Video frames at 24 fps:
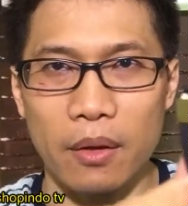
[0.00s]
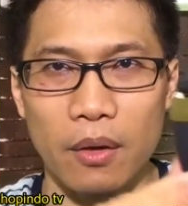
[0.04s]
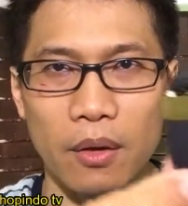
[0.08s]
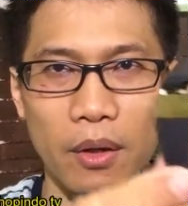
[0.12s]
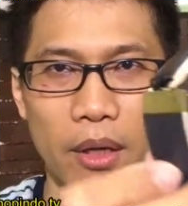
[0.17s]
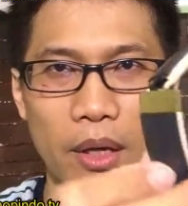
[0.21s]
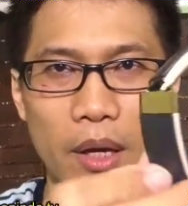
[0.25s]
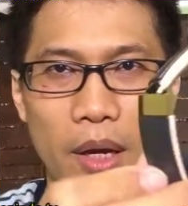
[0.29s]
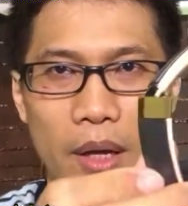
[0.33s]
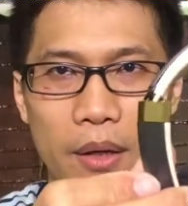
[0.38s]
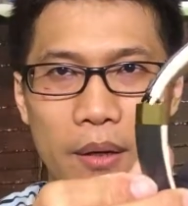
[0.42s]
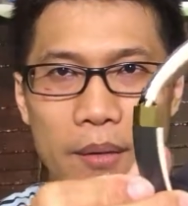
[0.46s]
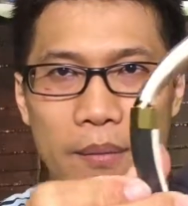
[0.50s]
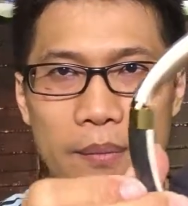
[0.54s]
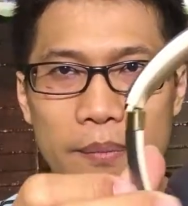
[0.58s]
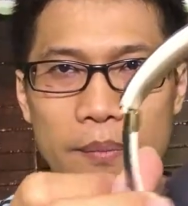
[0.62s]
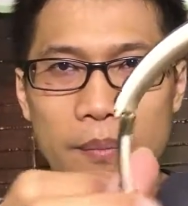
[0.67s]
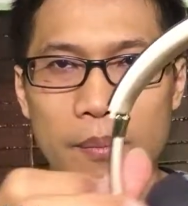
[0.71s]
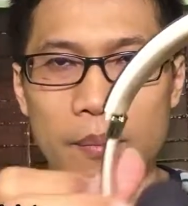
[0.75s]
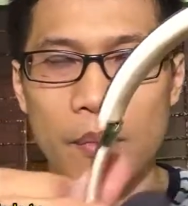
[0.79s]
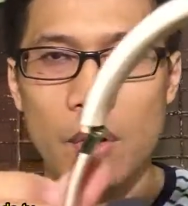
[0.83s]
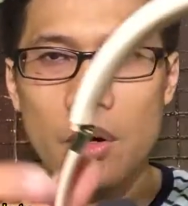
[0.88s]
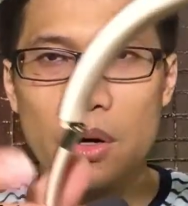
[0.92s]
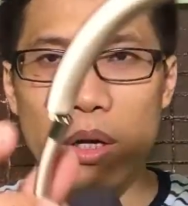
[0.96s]
Yeah,
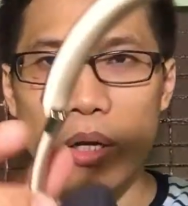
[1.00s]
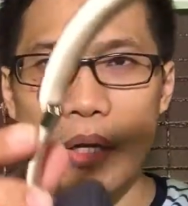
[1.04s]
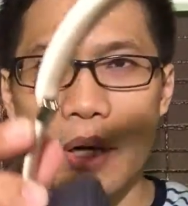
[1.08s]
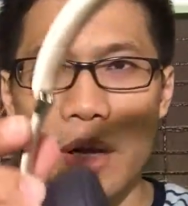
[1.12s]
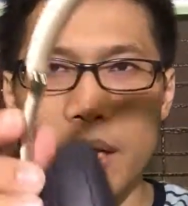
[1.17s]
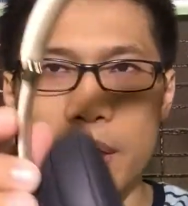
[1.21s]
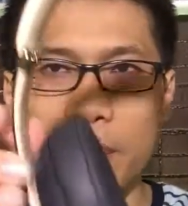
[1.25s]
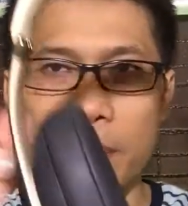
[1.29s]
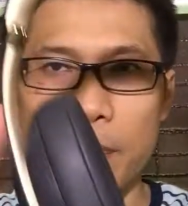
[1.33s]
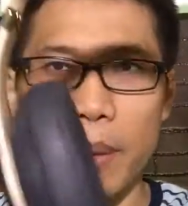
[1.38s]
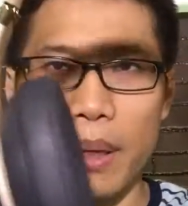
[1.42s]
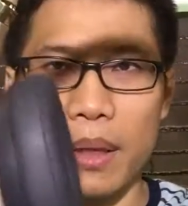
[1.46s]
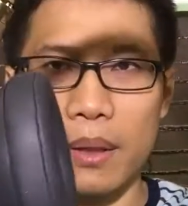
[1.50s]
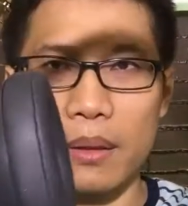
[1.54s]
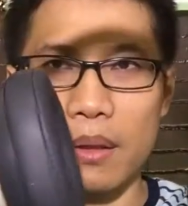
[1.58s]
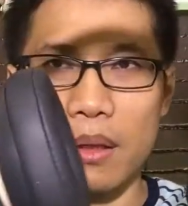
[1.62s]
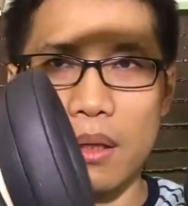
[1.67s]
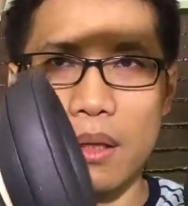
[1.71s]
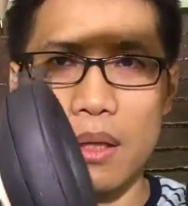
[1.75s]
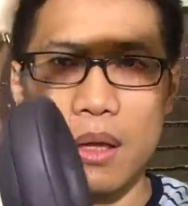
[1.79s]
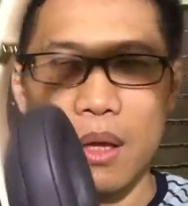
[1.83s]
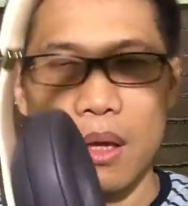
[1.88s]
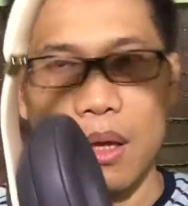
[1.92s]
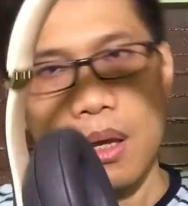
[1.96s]
broken headpad.
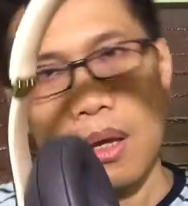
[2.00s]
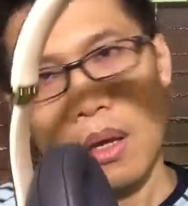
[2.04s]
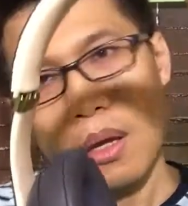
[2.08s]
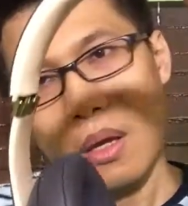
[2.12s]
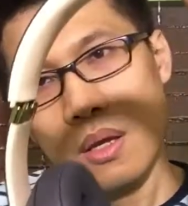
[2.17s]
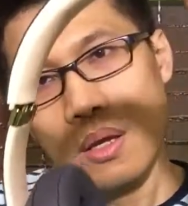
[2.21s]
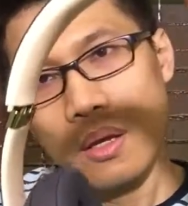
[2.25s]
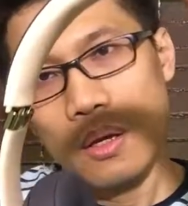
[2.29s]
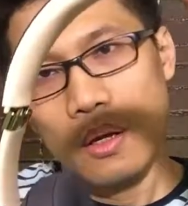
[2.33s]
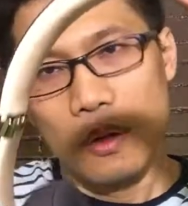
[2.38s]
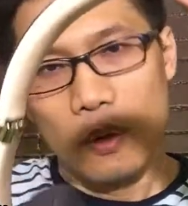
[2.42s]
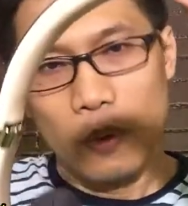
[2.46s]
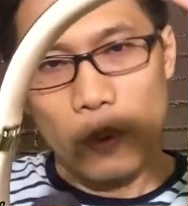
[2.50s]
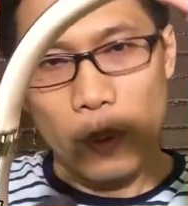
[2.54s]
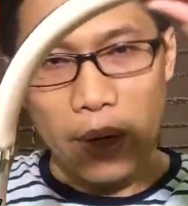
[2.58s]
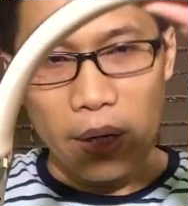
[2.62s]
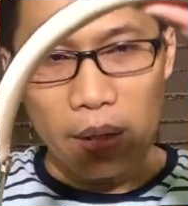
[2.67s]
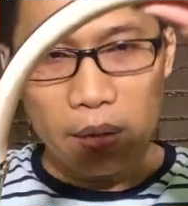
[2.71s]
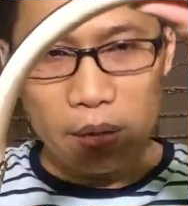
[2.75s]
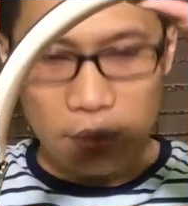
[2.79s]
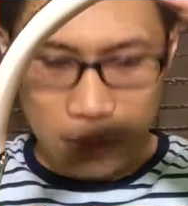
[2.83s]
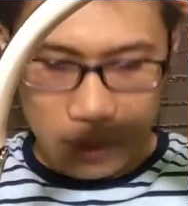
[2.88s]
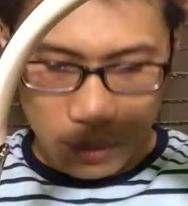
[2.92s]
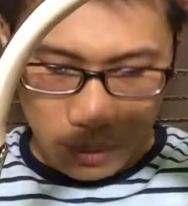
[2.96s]

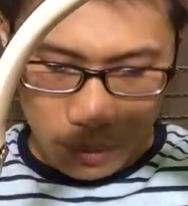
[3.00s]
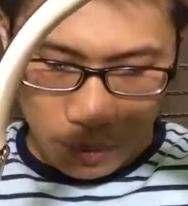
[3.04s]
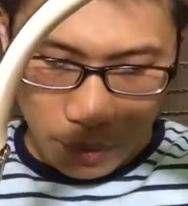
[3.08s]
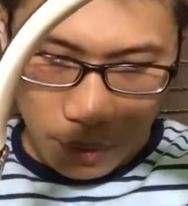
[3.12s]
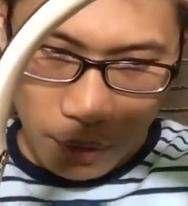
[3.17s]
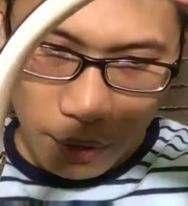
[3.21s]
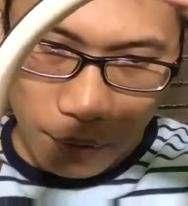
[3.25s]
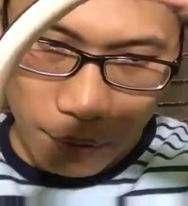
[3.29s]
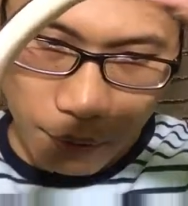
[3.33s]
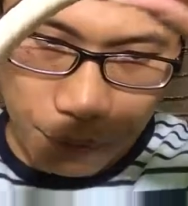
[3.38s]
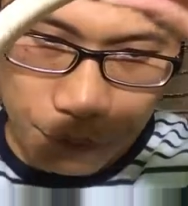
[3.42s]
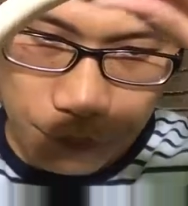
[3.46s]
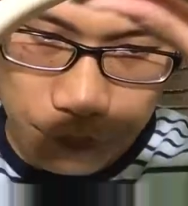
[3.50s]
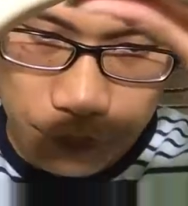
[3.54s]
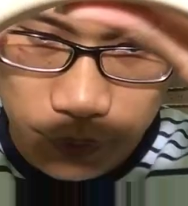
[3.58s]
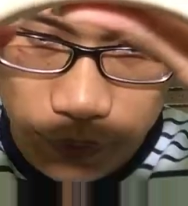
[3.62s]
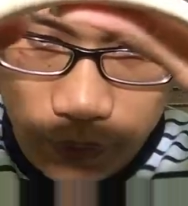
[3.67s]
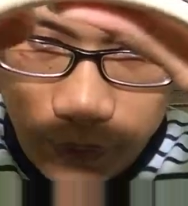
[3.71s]
Well, if